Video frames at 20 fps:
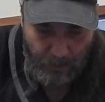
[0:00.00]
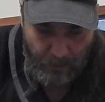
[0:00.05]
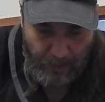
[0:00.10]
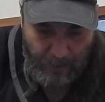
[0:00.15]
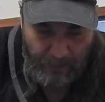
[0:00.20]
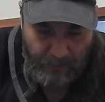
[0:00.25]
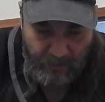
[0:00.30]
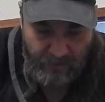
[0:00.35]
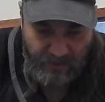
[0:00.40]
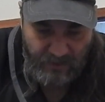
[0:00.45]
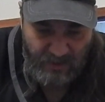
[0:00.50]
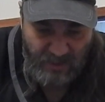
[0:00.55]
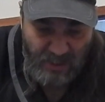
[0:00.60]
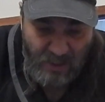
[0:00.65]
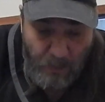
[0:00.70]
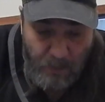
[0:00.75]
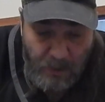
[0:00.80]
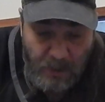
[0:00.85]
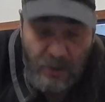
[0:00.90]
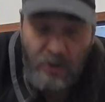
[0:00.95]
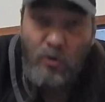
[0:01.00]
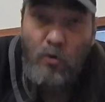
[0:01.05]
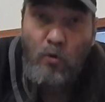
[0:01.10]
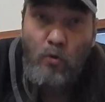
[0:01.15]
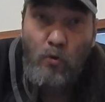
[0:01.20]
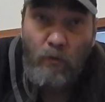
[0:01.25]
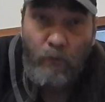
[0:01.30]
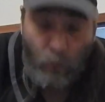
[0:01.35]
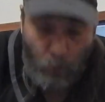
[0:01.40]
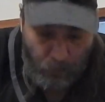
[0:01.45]
Alex Gibney
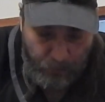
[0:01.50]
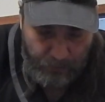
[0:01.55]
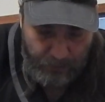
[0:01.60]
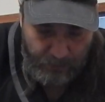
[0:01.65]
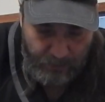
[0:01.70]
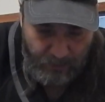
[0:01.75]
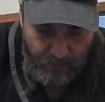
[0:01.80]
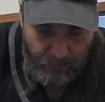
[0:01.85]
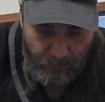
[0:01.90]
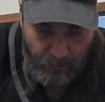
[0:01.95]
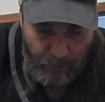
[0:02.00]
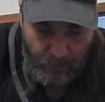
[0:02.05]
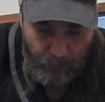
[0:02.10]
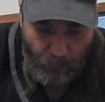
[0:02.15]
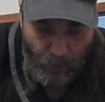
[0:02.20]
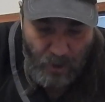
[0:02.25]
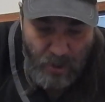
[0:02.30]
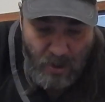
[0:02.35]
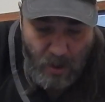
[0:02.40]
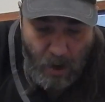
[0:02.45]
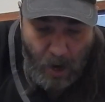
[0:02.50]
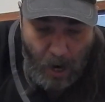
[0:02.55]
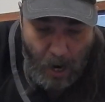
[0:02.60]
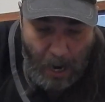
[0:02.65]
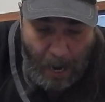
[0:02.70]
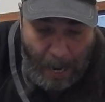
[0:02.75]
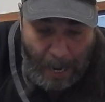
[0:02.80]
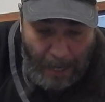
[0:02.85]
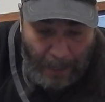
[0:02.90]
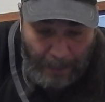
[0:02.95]
2463. Were you
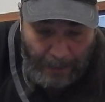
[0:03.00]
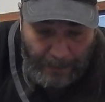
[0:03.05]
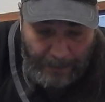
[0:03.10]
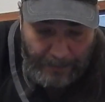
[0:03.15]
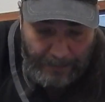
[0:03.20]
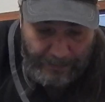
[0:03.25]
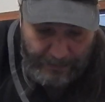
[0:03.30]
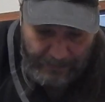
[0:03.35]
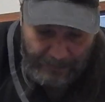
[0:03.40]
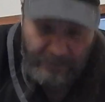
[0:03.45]
high?